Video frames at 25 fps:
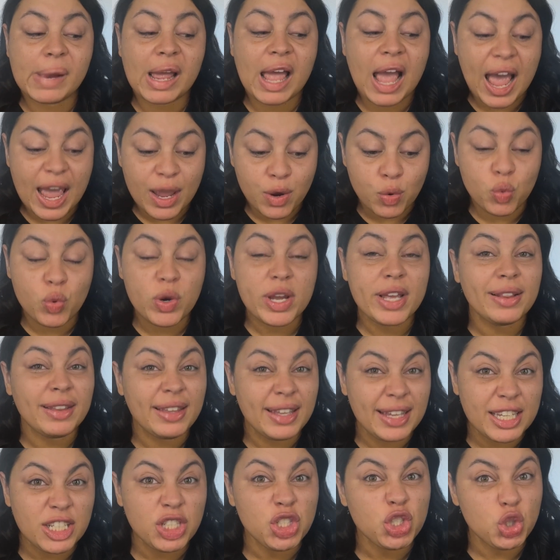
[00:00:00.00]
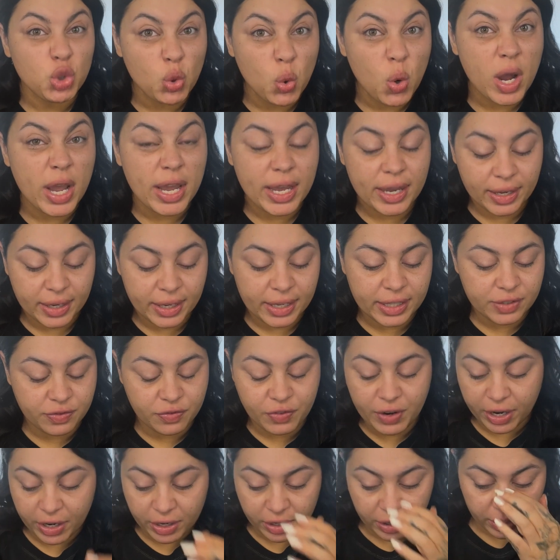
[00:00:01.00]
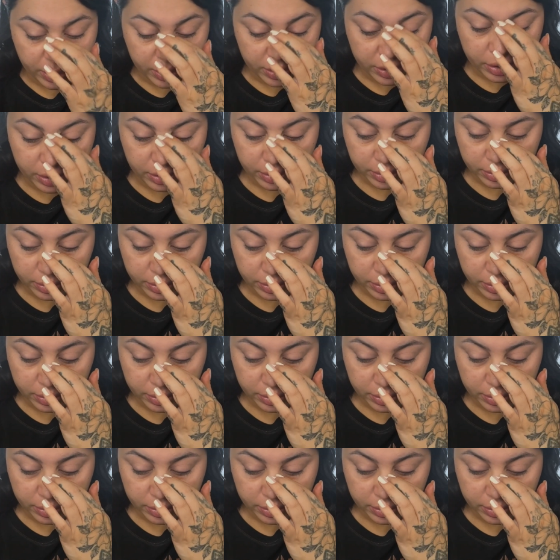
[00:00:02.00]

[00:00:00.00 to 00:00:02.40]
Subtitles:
I really enjoy. It's very good.